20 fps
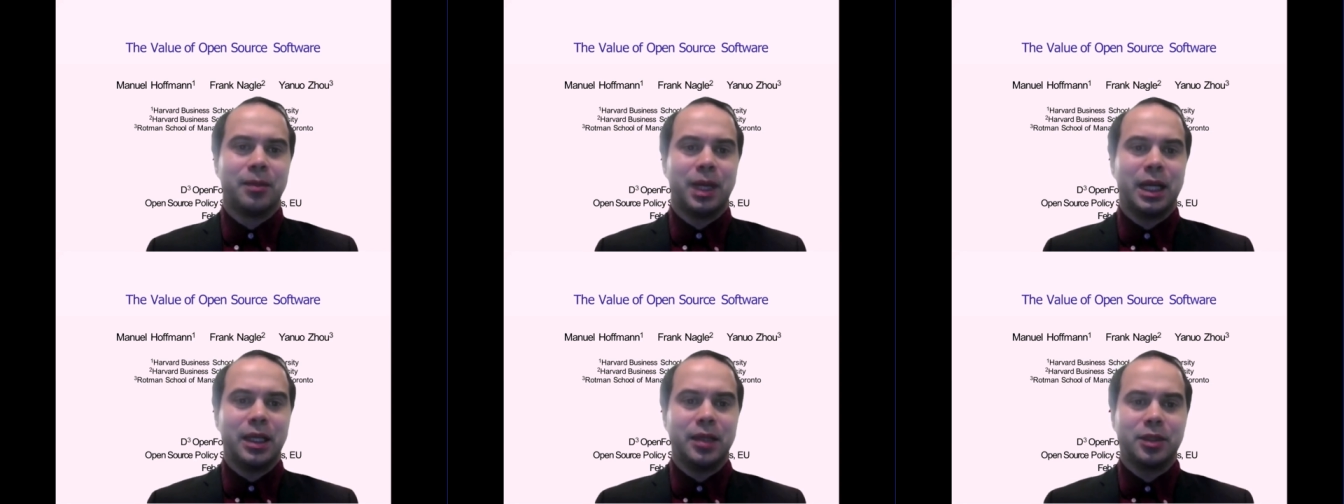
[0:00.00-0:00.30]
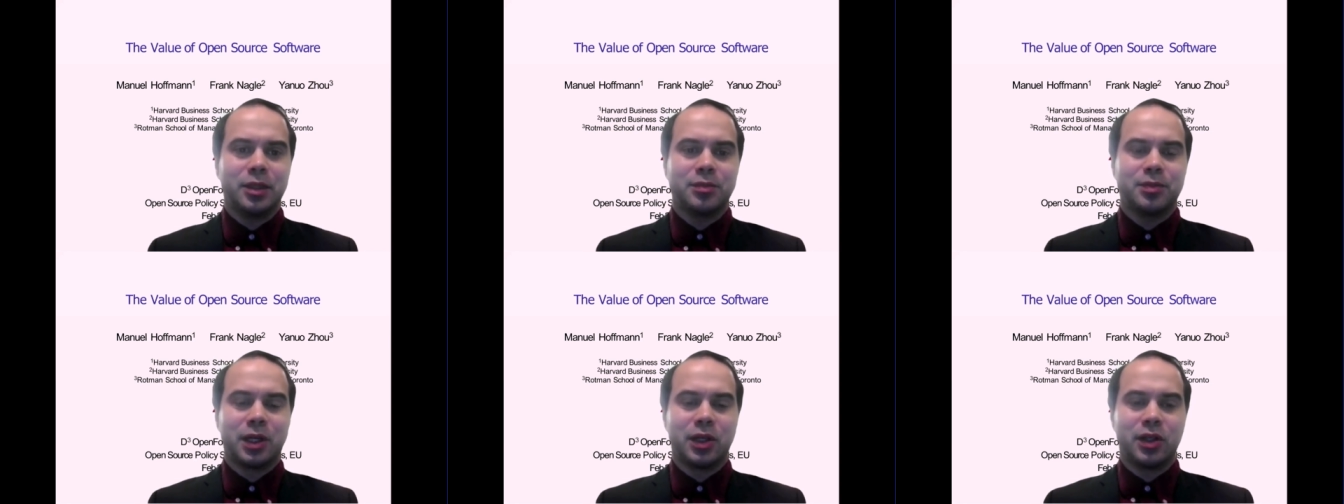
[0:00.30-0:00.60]
My
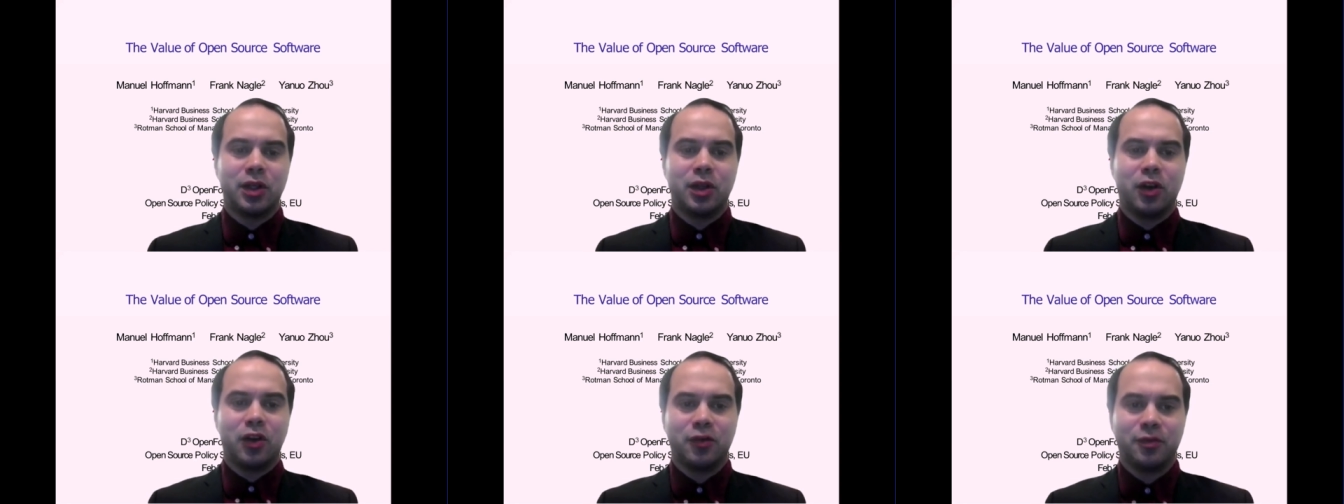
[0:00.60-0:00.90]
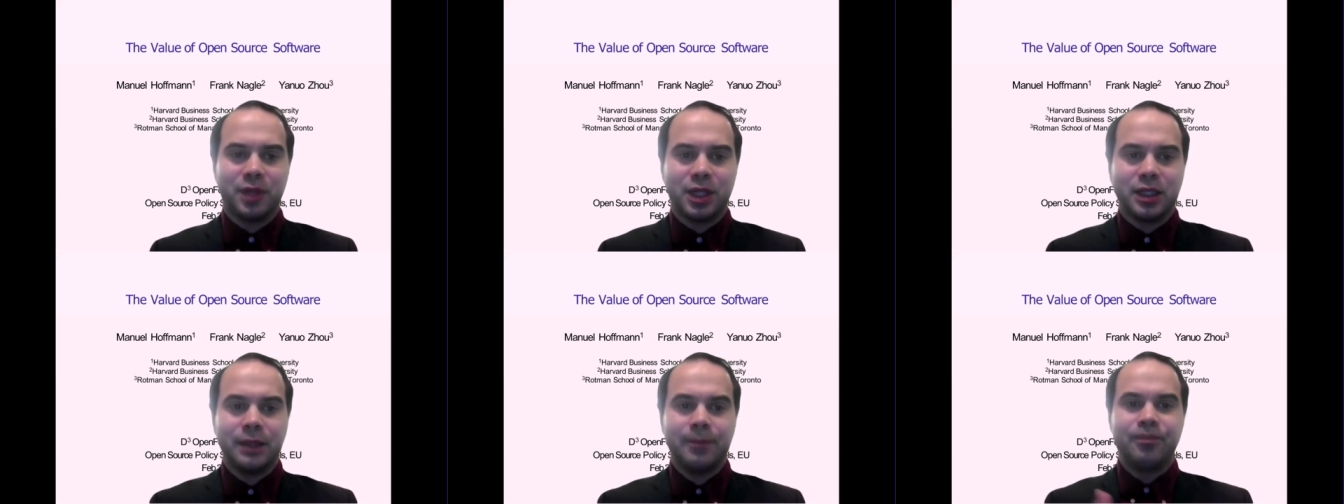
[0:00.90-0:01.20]
name is Manuel
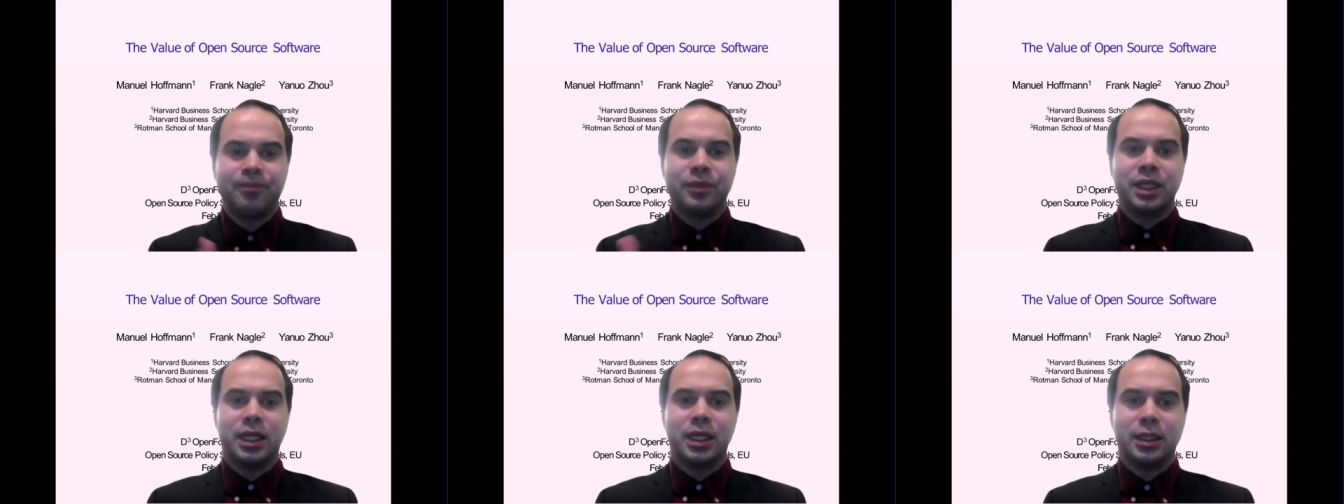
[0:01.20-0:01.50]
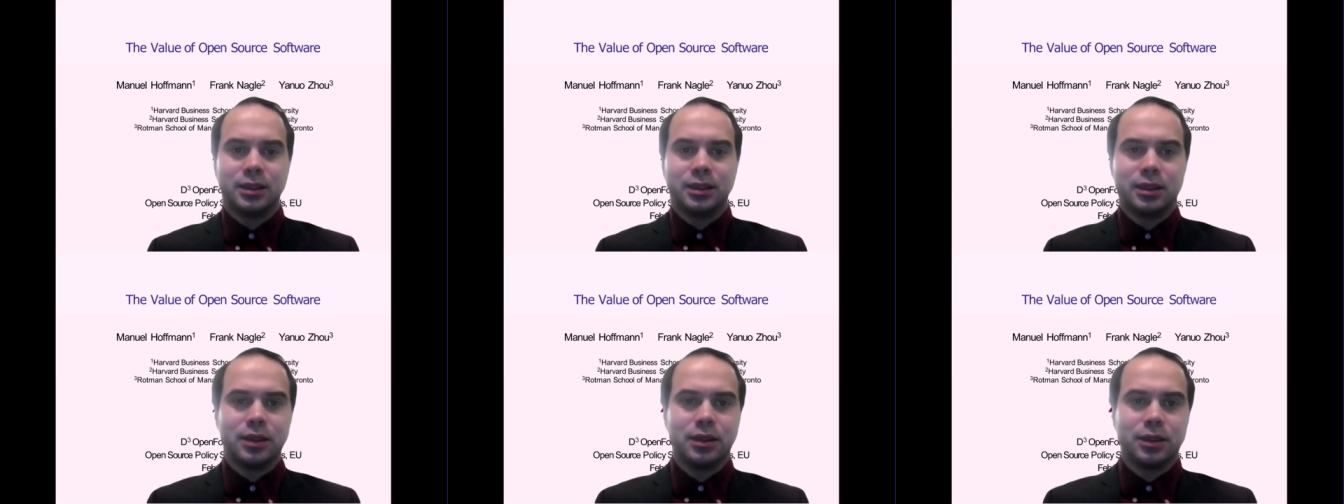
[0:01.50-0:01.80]
Hoffmann,
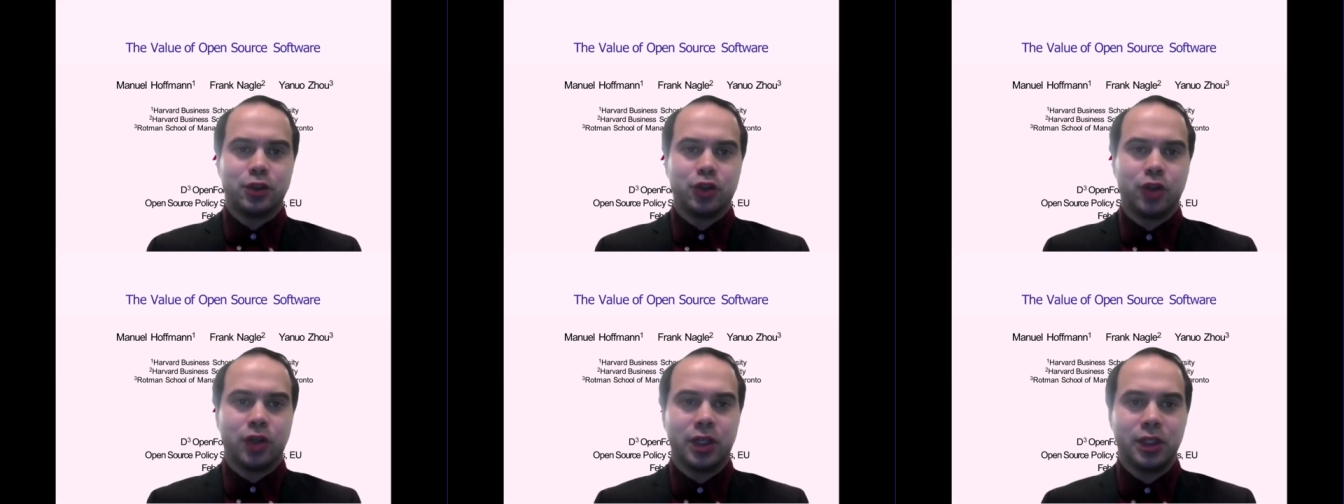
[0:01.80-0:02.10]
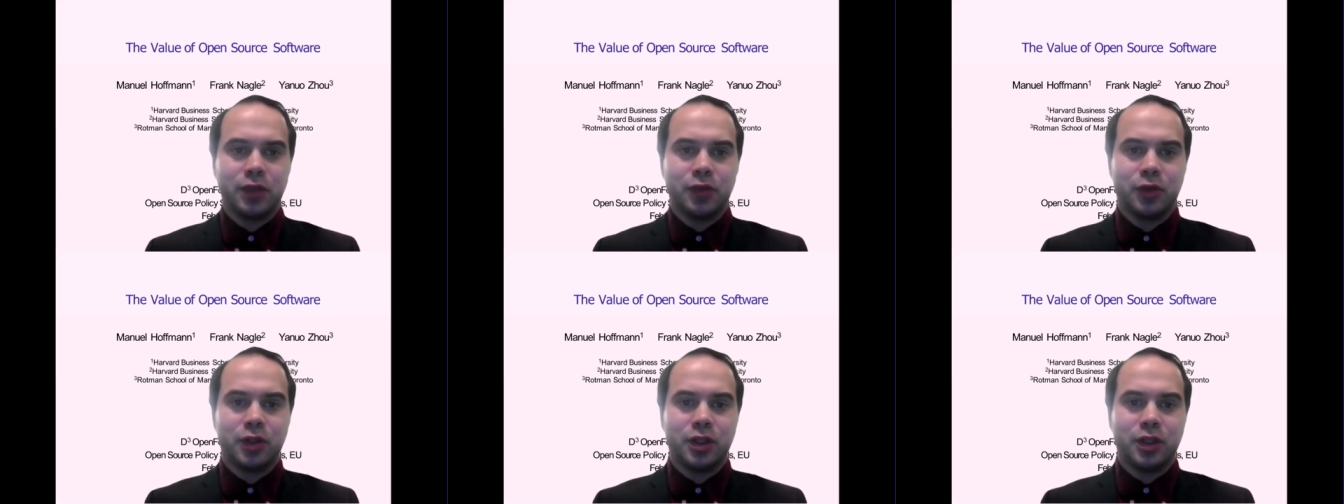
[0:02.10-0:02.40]
and this
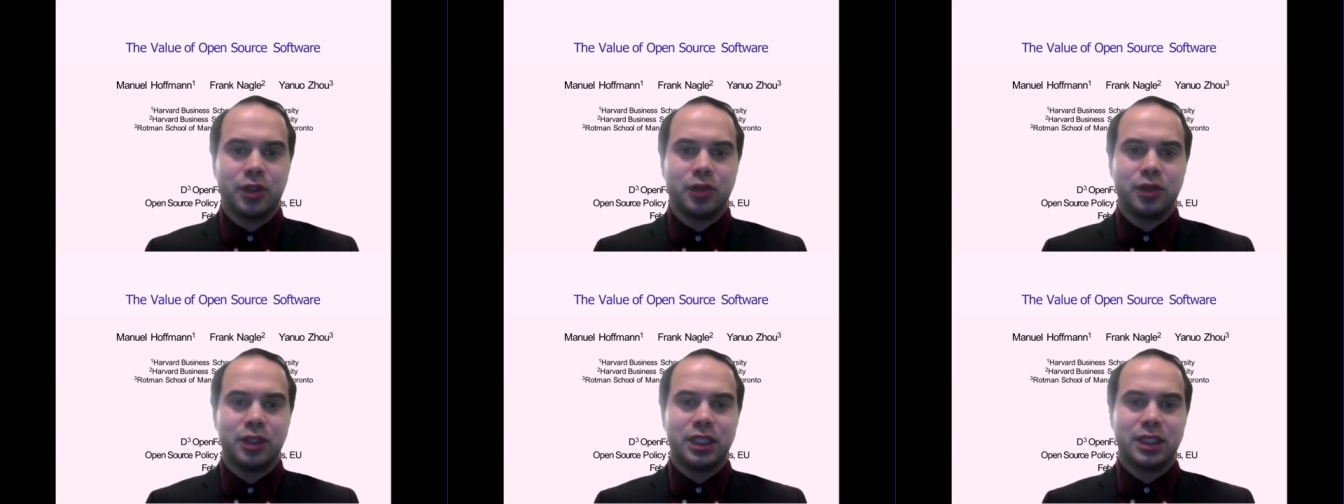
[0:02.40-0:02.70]
joint work,